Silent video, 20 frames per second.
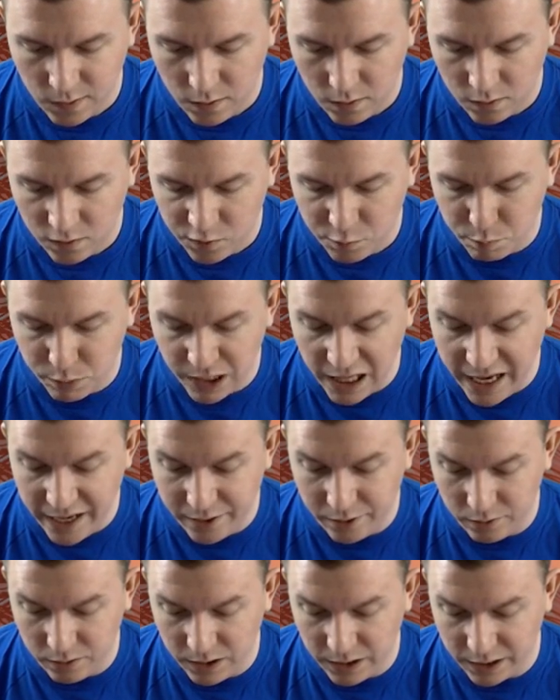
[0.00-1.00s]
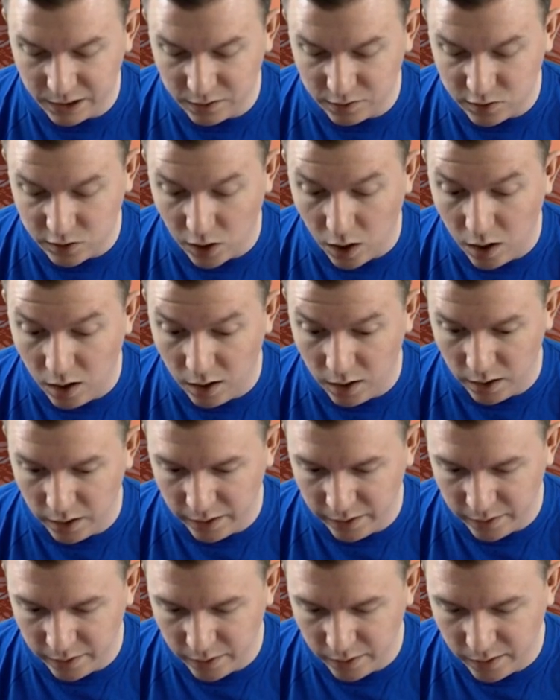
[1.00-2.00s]
splatter like a
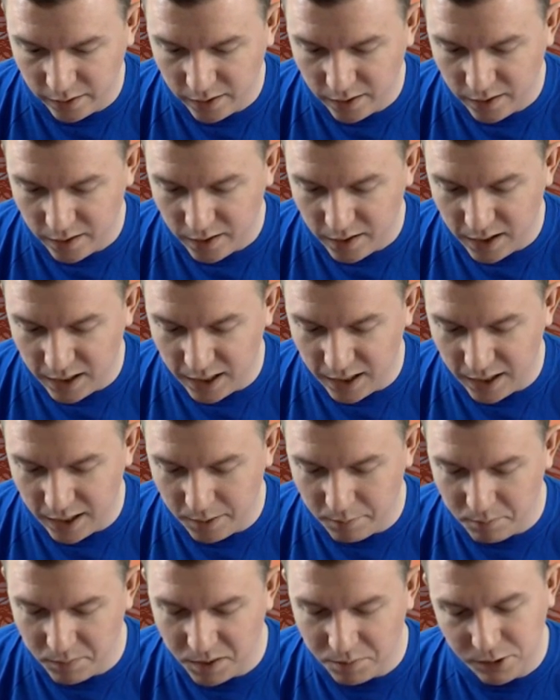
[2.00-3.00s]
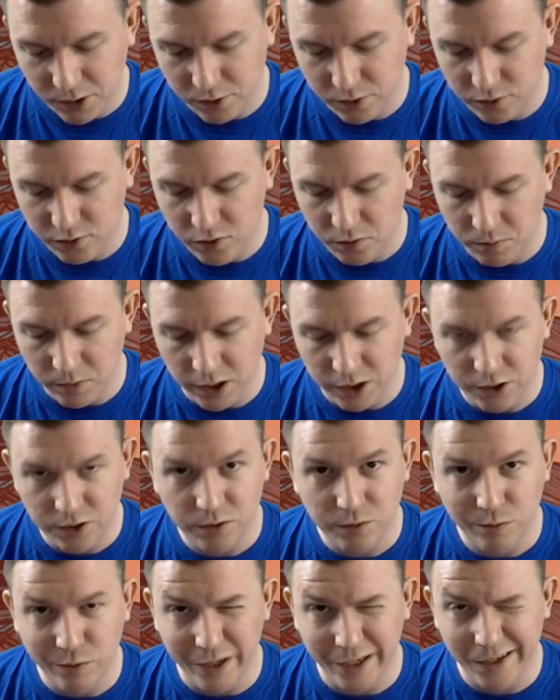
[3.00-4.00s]
ton. Maybe a little too much.
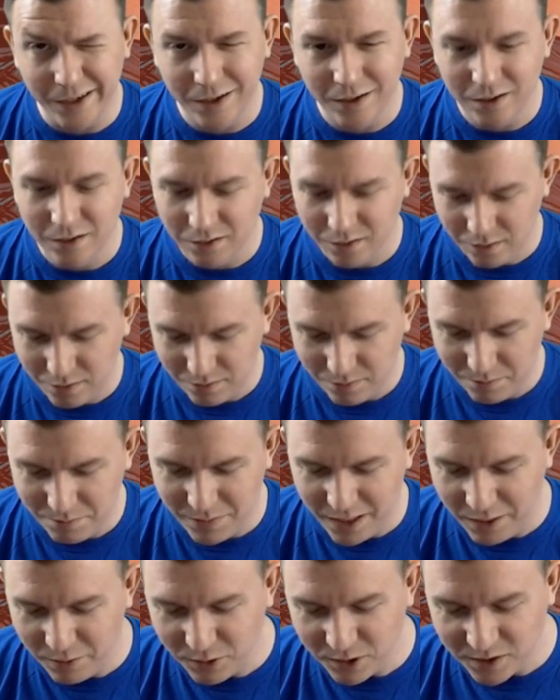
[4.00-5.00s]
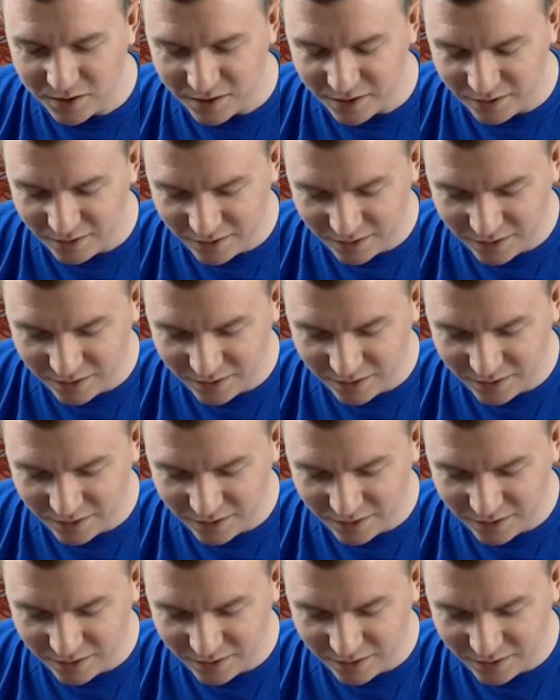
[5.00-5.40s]
Wink. Matt Wilson,